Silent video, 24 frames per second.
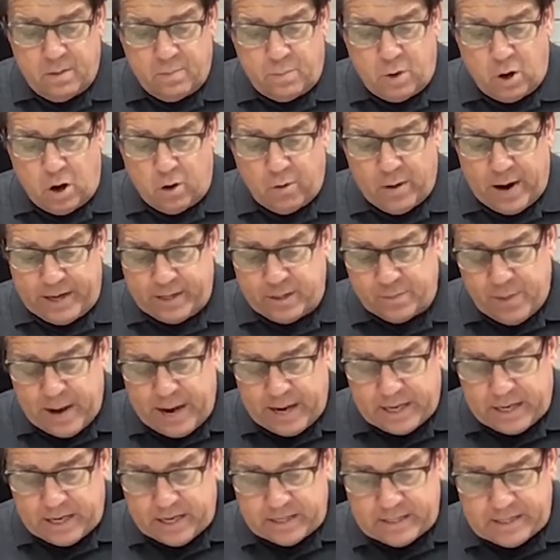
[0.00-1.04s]
Paul writes
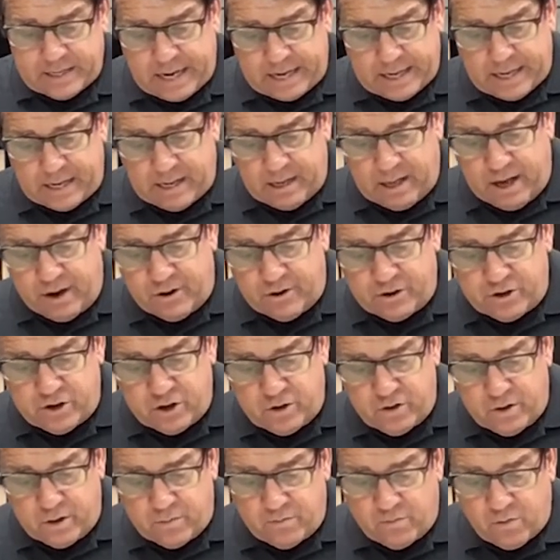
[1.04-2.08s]
back in a second letter
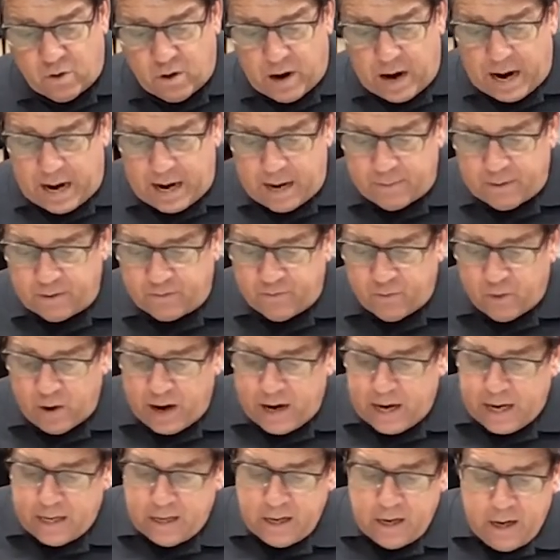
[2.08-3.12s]
to them, for I am
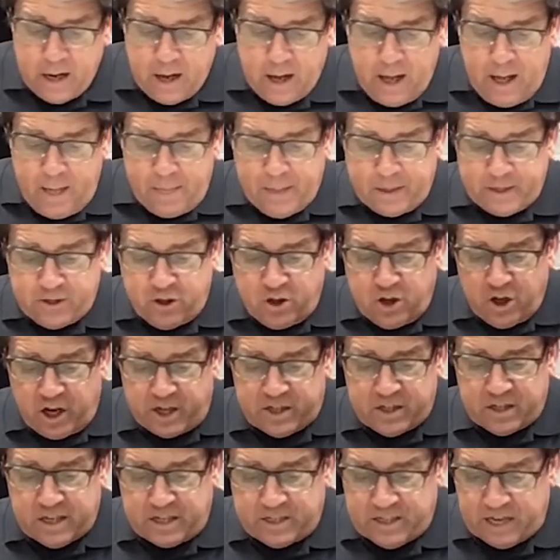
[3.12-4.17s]
afraid that
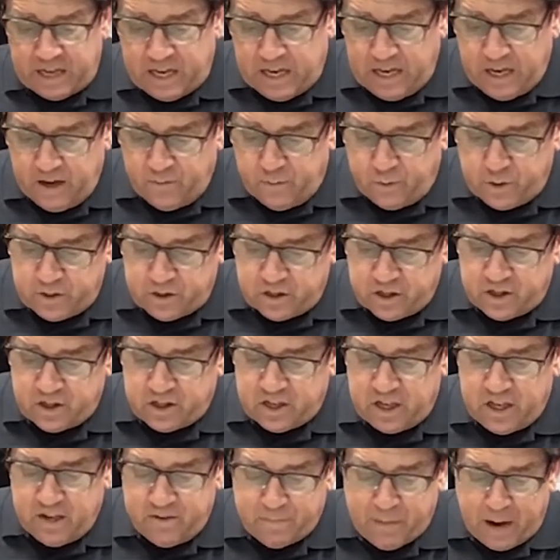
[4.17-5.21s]
just as Eve was
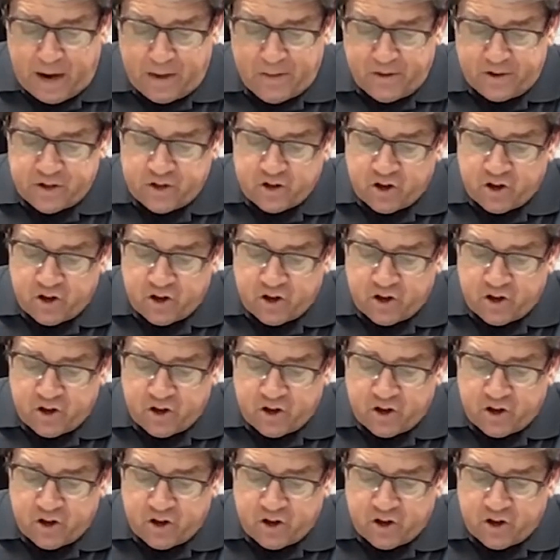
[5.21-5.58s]
deceived by the